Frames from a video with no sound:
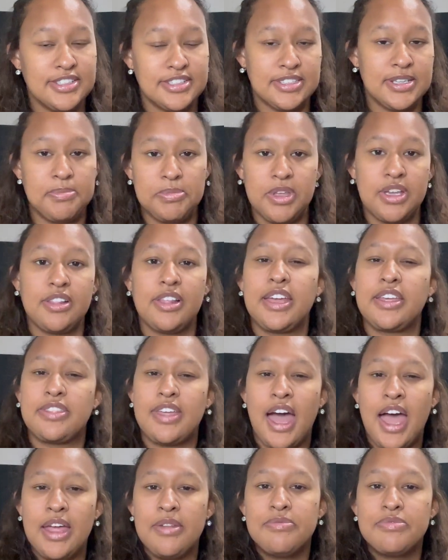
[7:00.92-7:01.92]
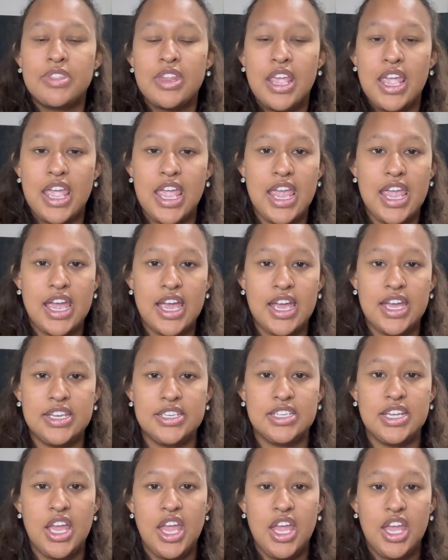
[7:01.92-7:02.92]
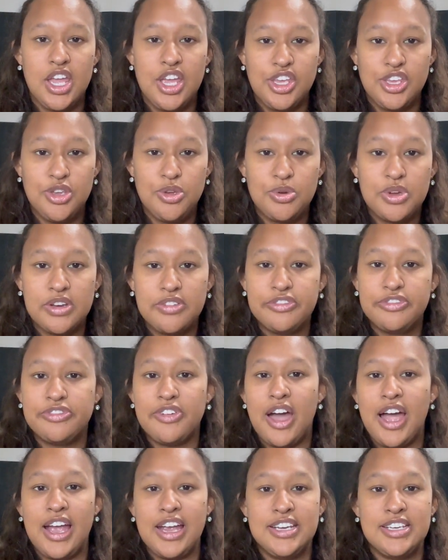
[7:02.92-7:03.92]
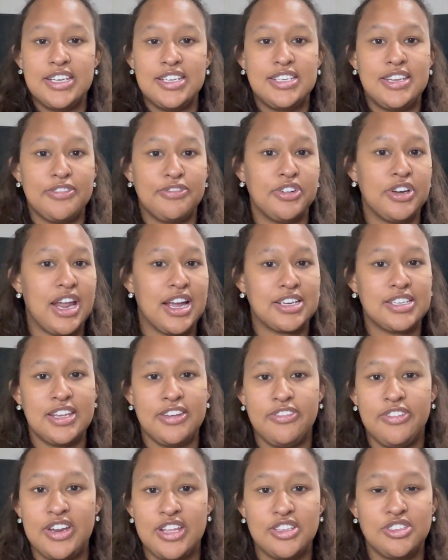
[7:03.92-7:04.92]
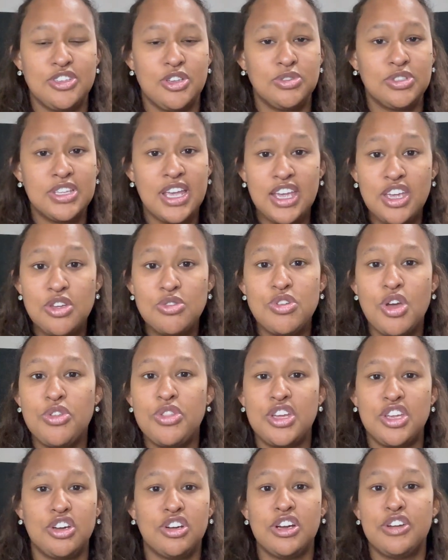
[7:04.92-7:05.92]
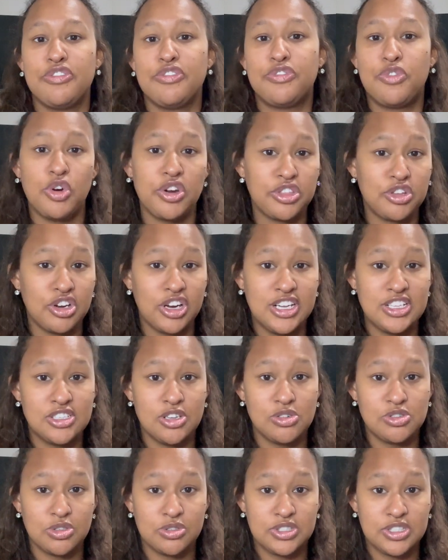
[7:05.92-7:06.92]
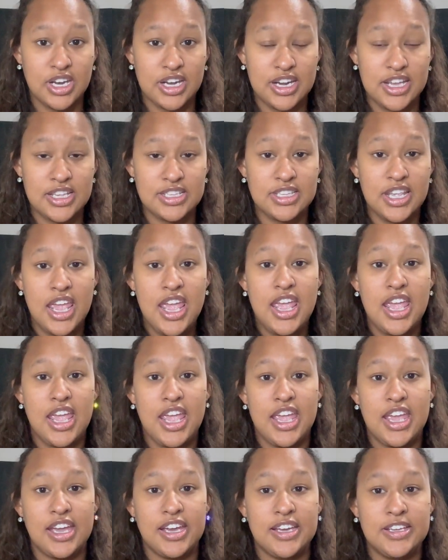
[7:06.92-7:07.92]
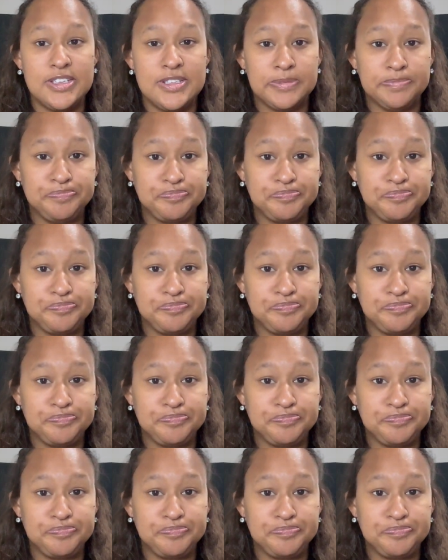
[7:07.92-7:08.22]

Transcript: something like that. And you can find different activities. So say you know that you're in 4th grade social studies and